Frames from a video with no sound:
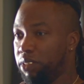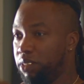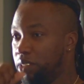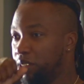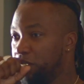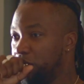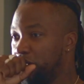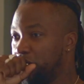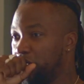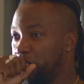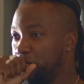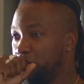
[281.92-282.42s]

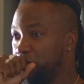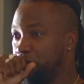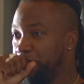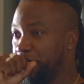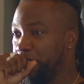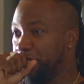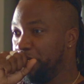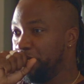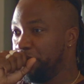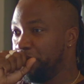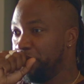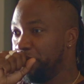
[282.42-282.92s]
excuse me,
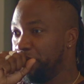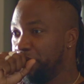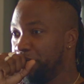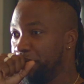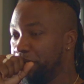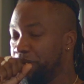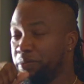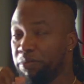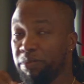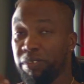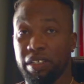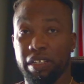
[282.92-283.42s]

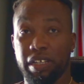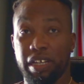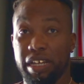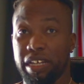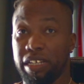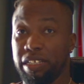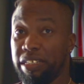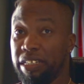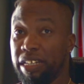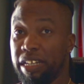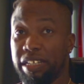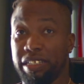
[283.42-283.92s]

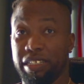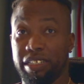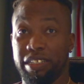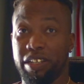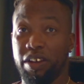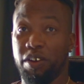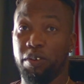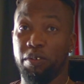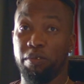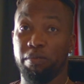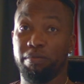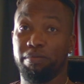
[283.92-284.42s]
it's it's
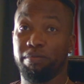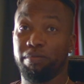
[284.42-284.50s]
dope.